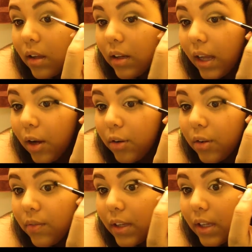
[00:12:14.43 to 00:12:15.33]
An
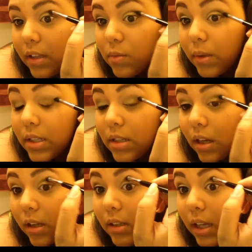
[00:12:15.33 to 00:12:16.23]
outer V is what it's
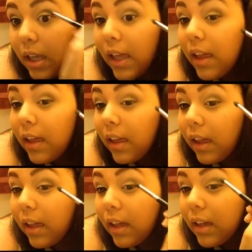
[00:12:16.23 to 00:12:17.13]
called.
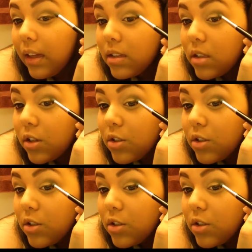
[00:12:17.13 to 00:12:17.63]
And